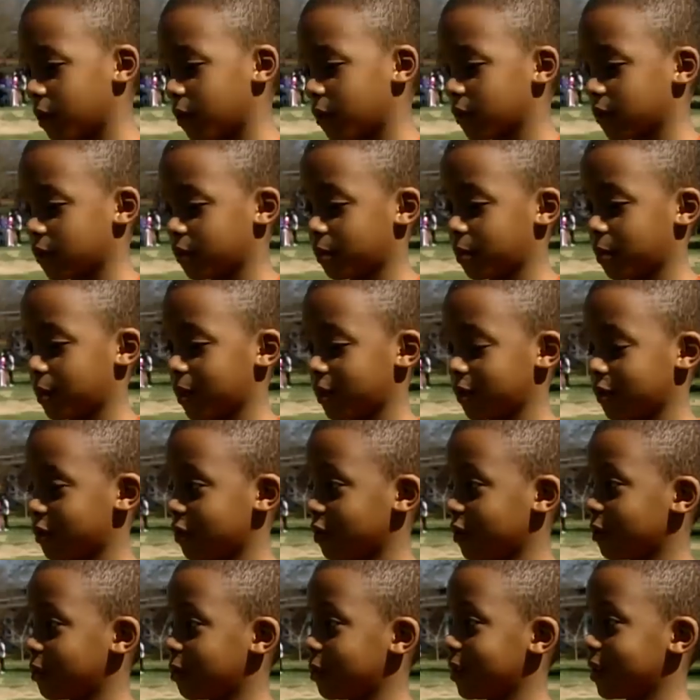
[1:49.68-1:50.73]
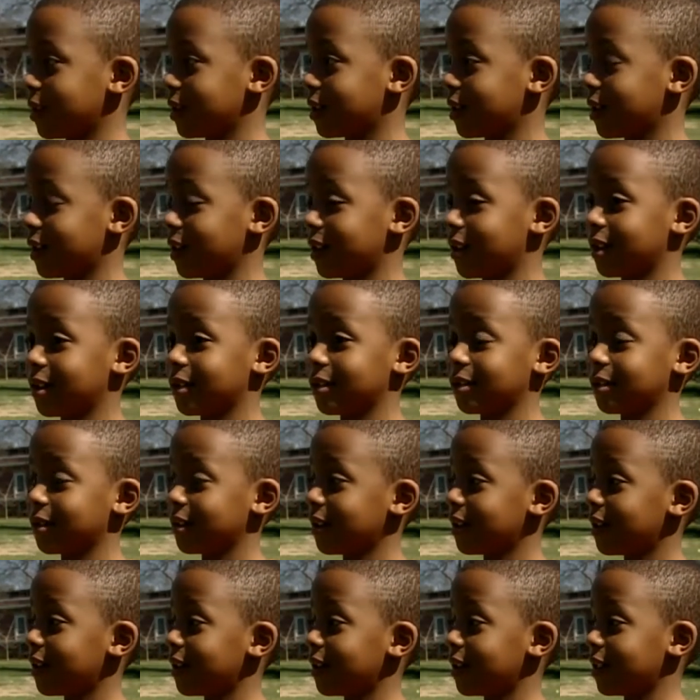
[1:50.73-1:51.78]
was special because
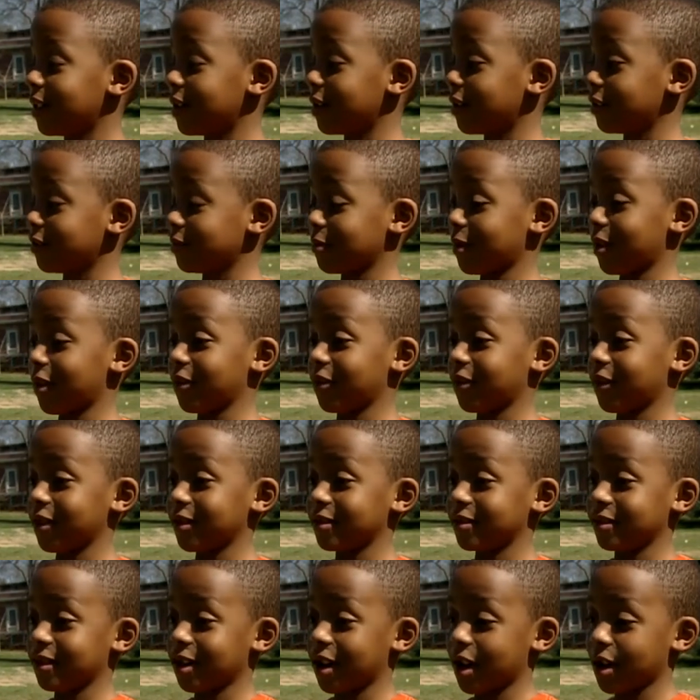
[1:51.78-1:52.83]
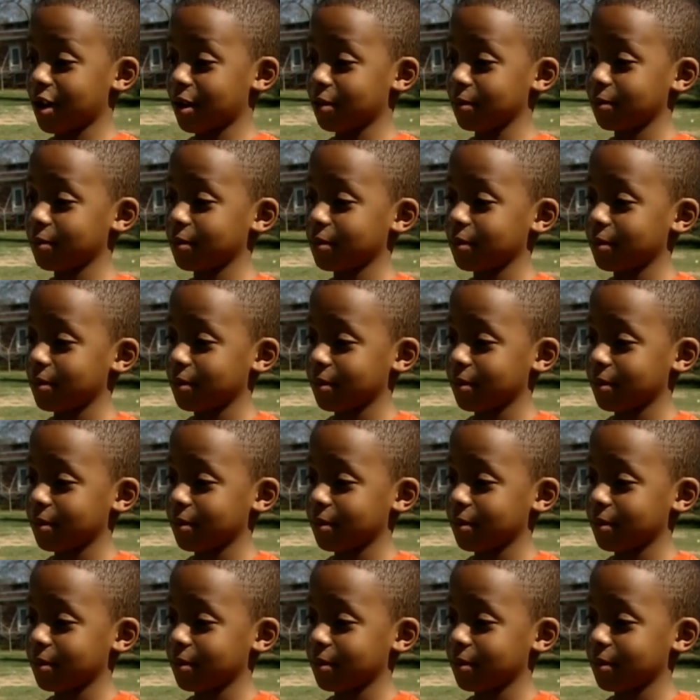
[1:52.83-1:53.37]
that was my first time.